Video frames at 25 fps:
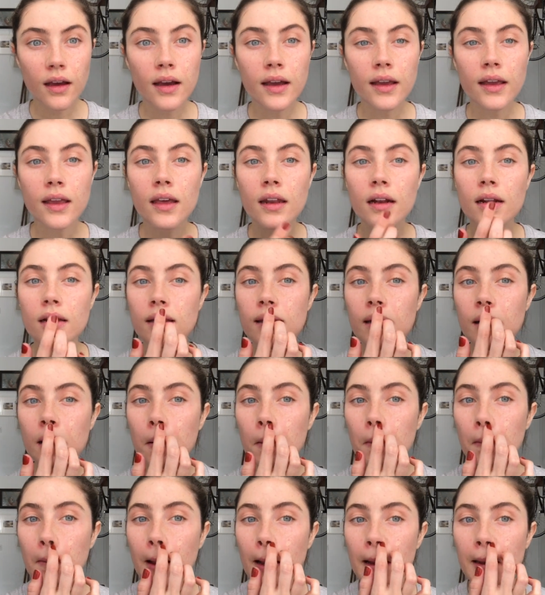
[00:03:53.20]
I get a
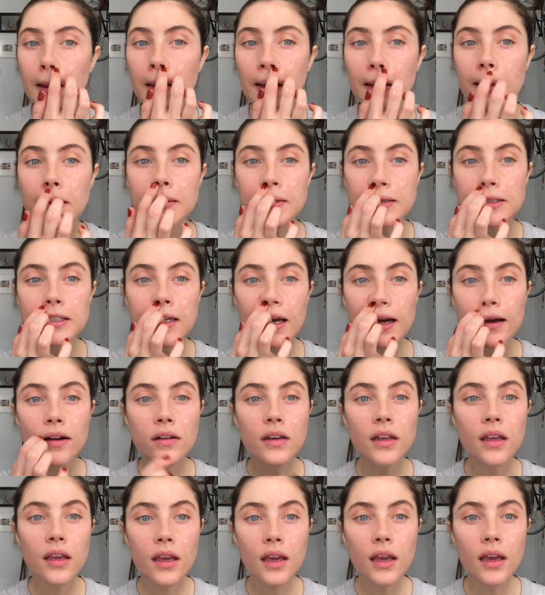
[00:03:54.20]
little redness
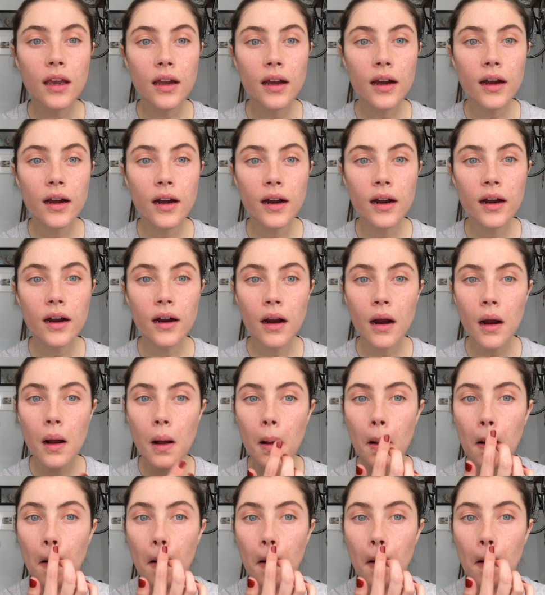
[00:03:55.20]
down here.